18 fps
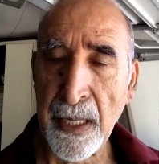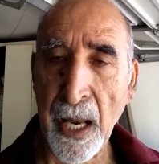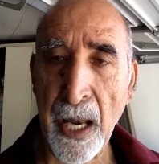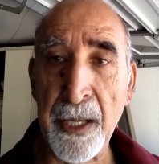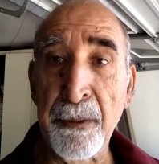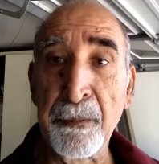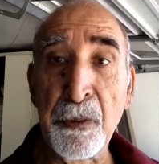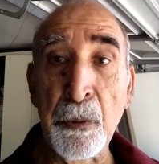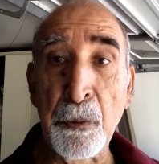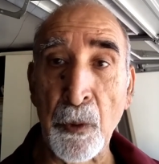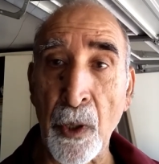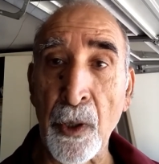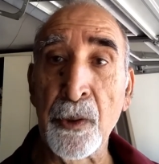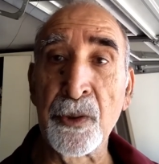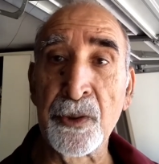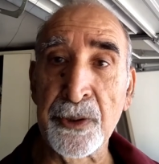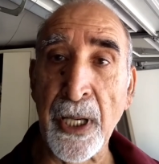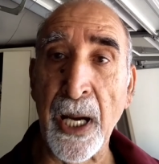And if you
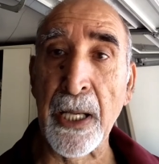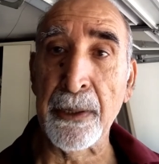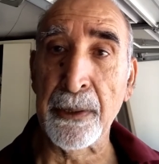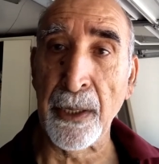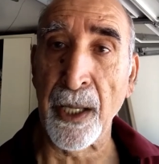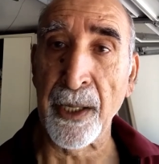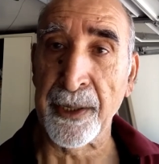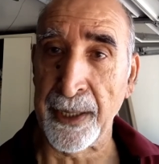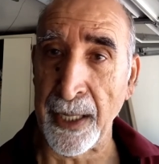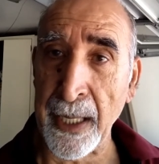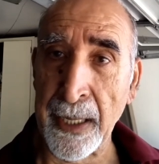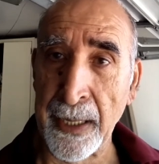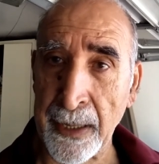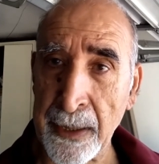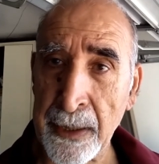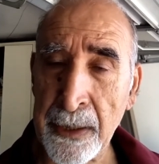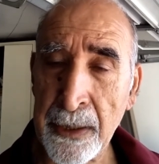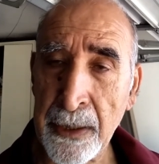want to charge
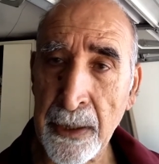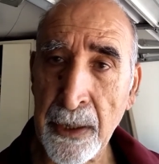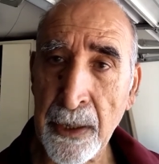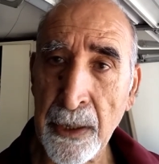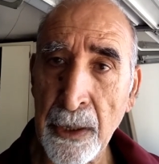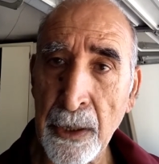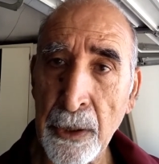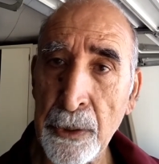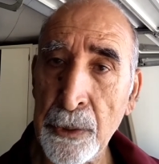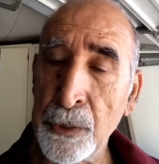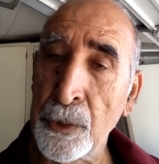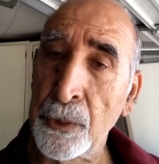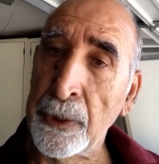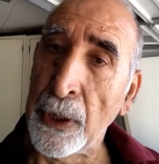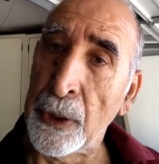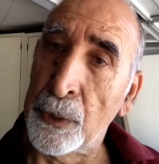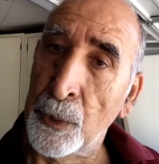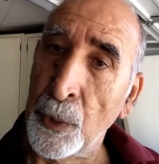again, you
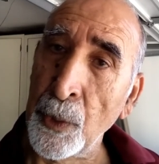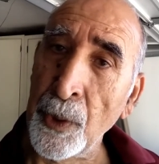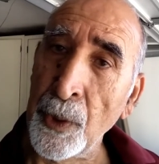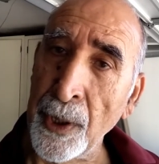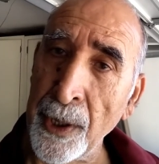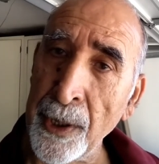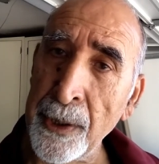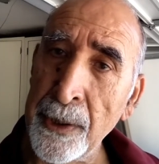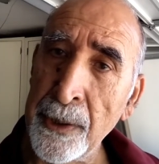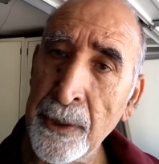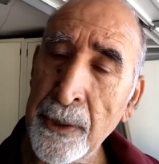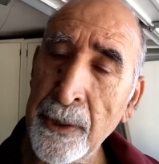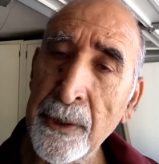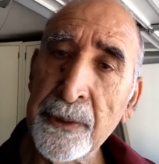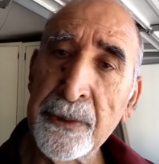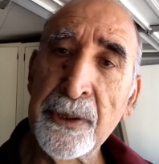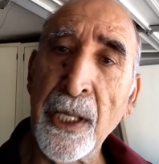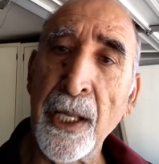can do it.
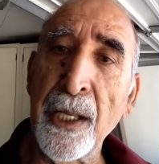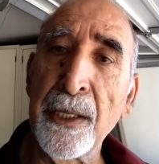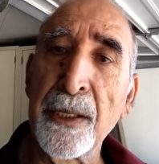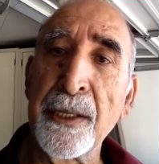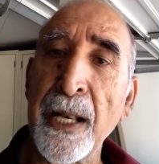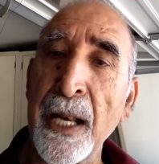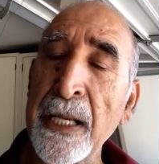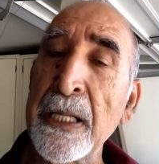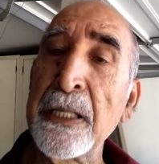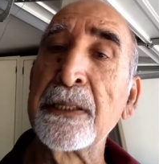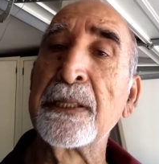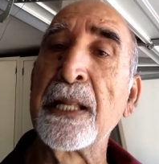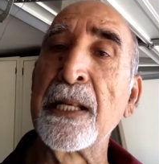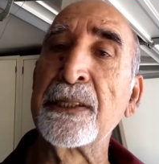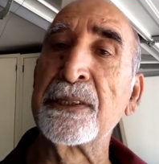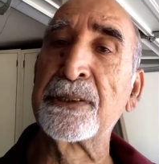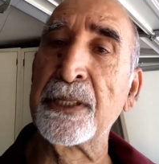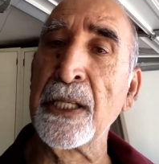Say, let it
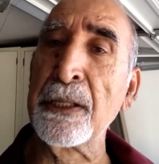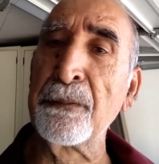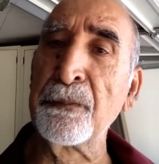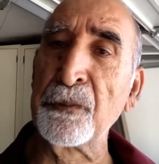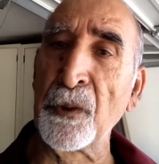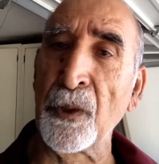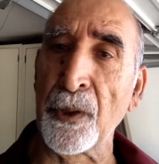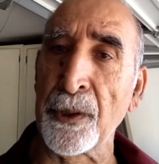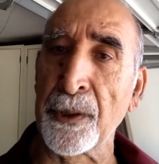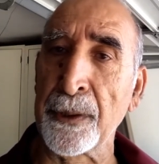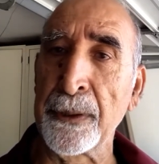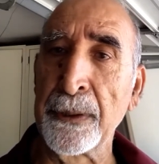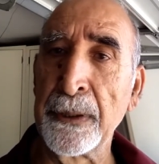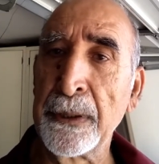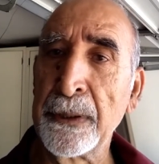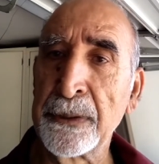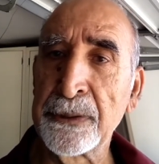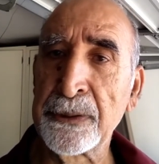then sit for
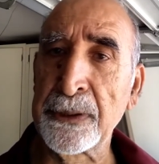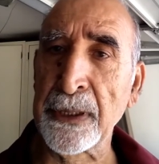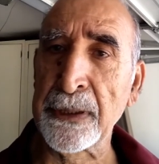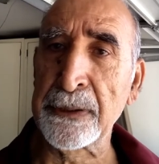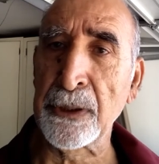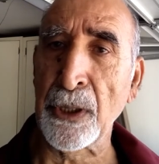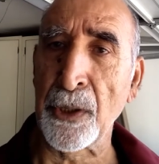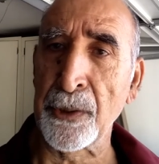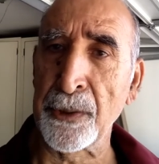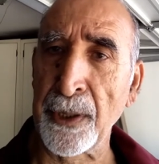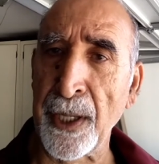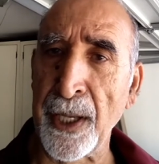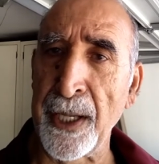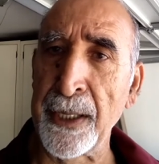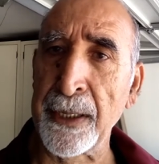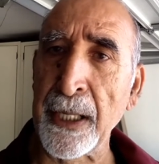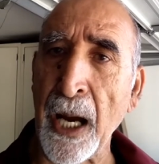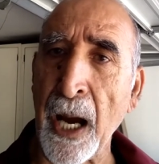6 or
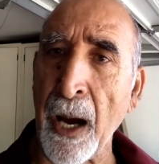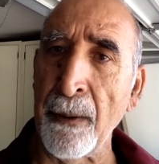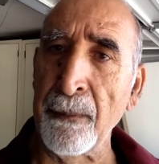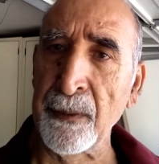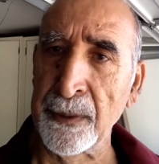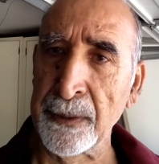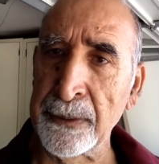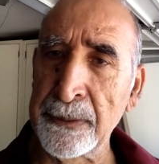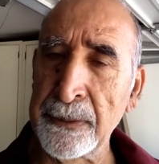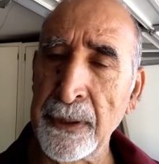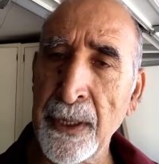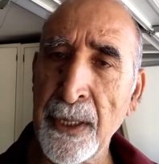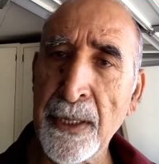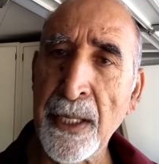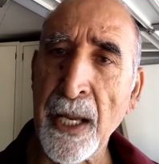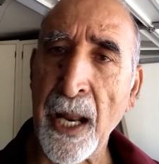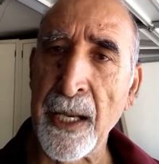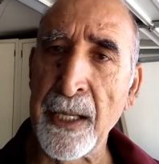8 hours,
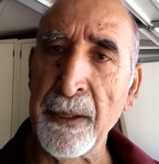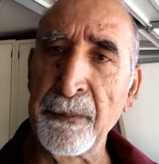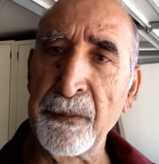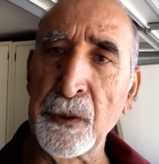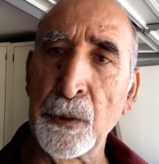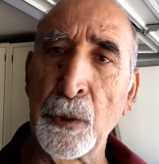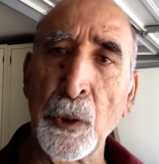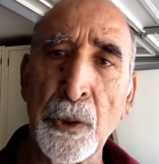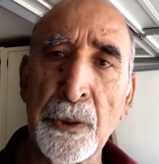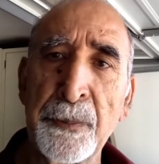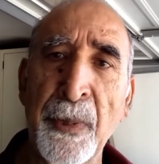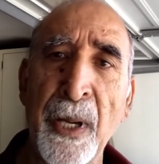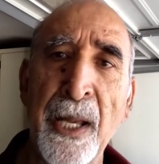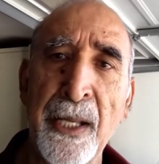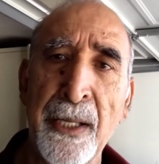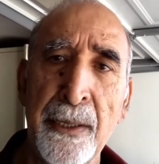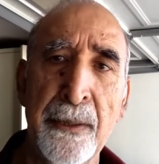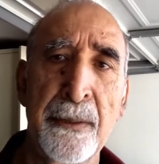and if it goes
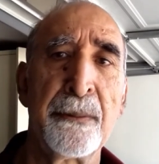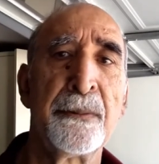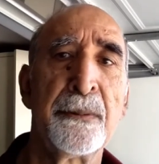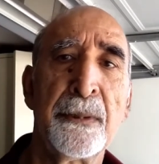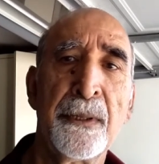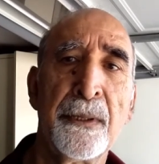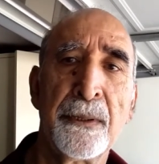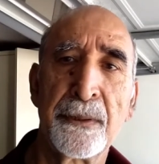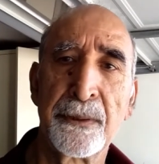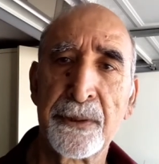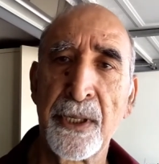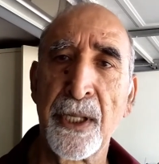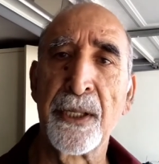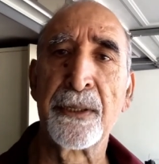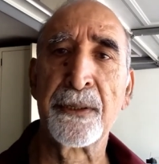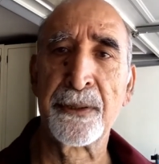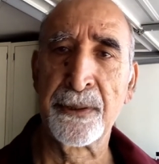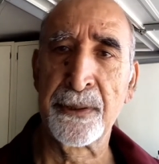by,
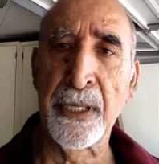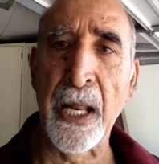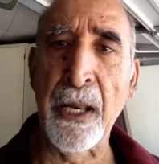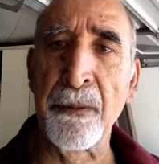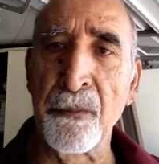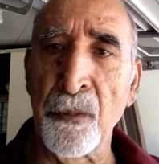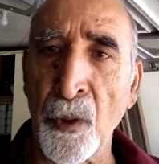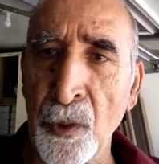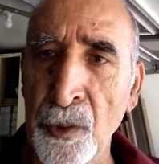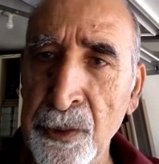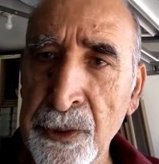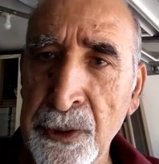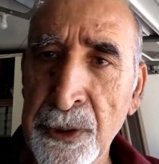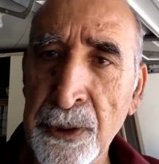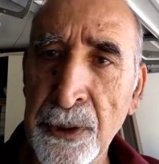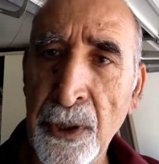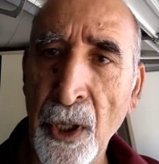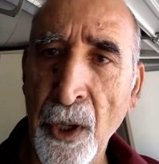say, 10
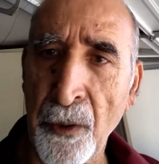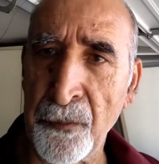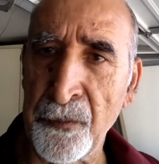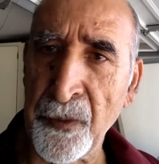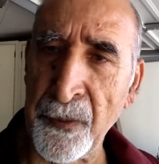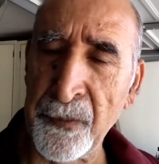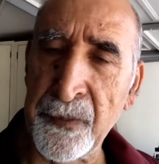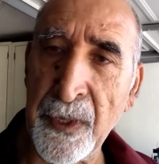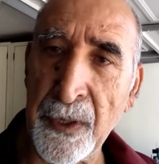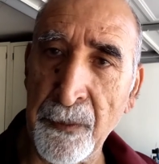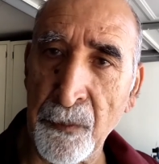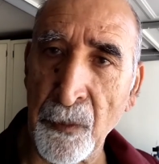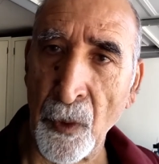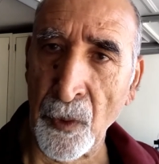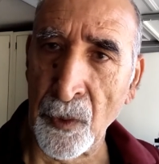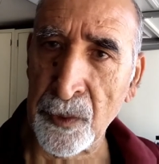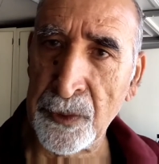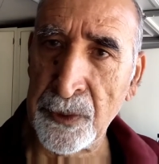volts or 15
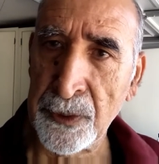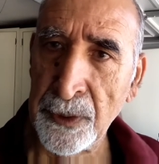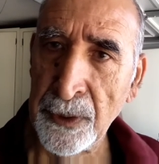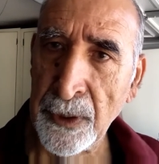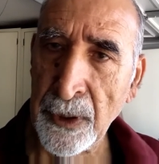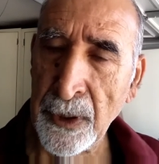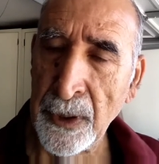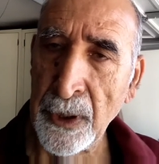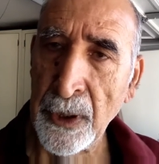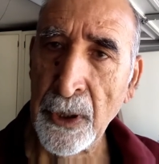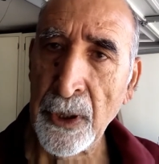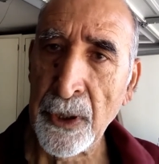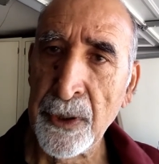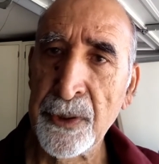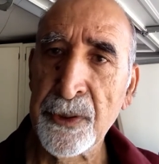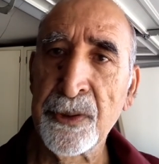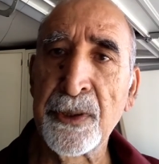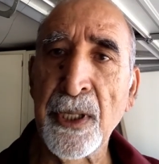volts,
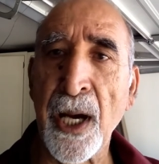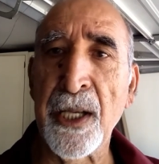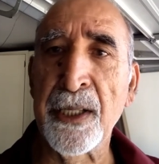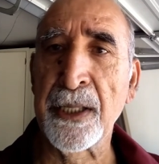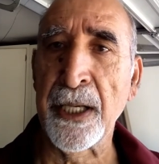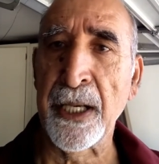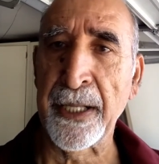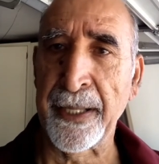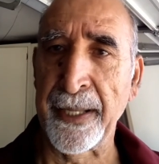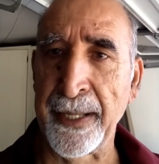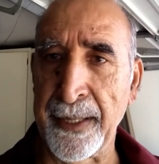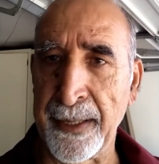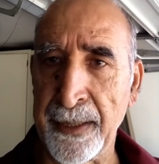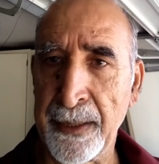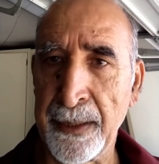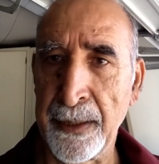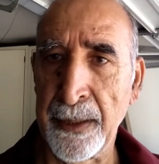charge it again.